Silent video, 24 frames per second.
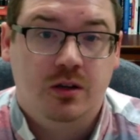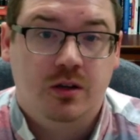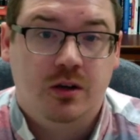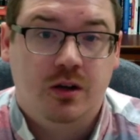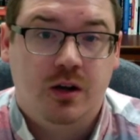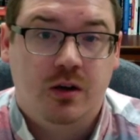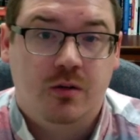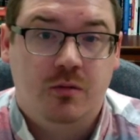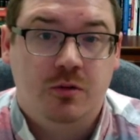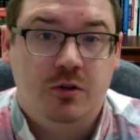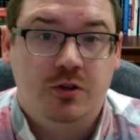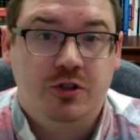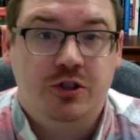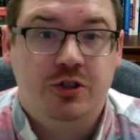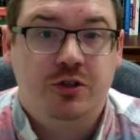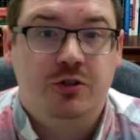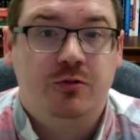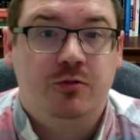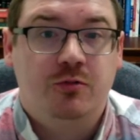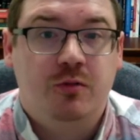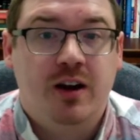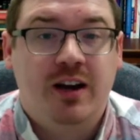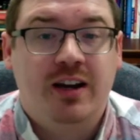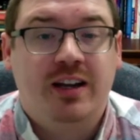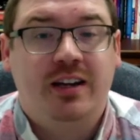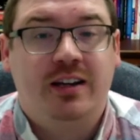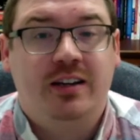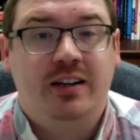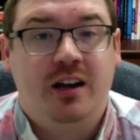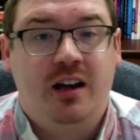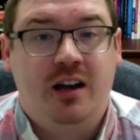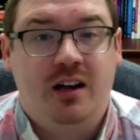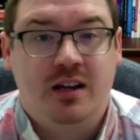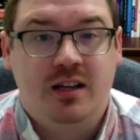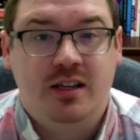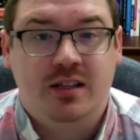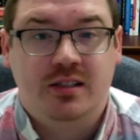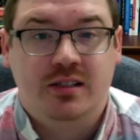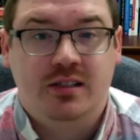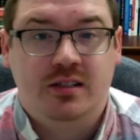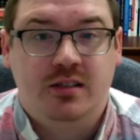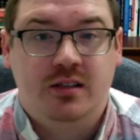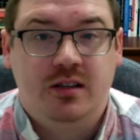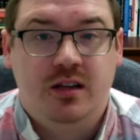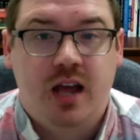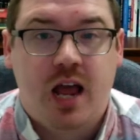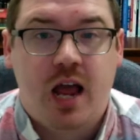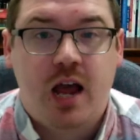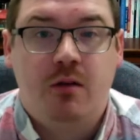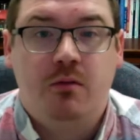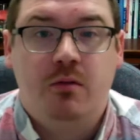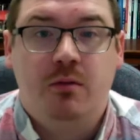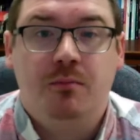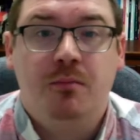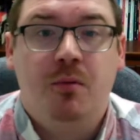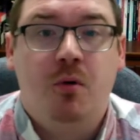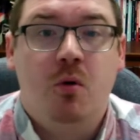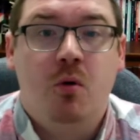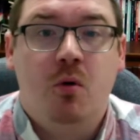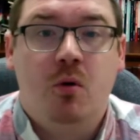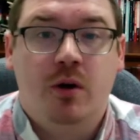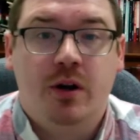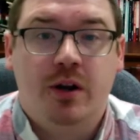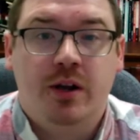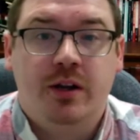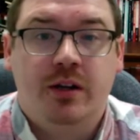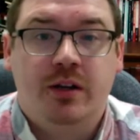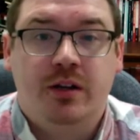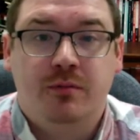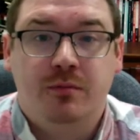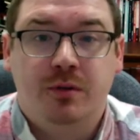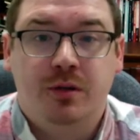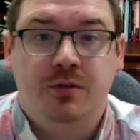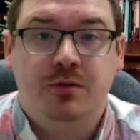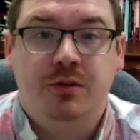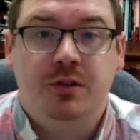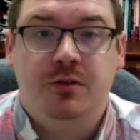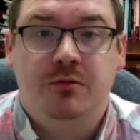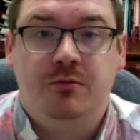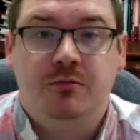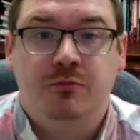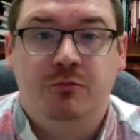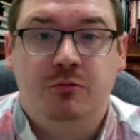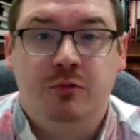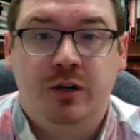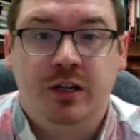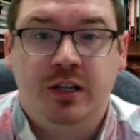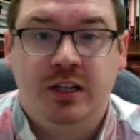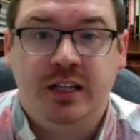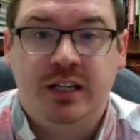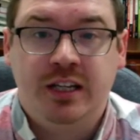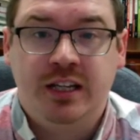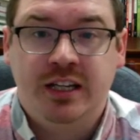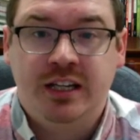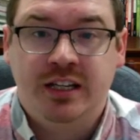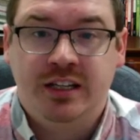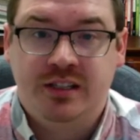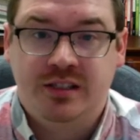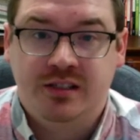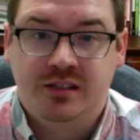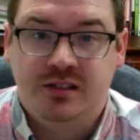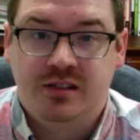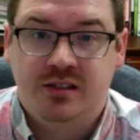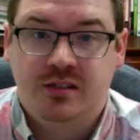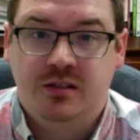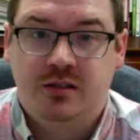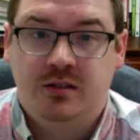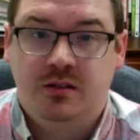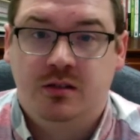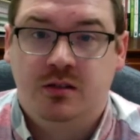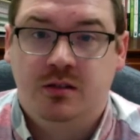I want you to recognize how important communion really is,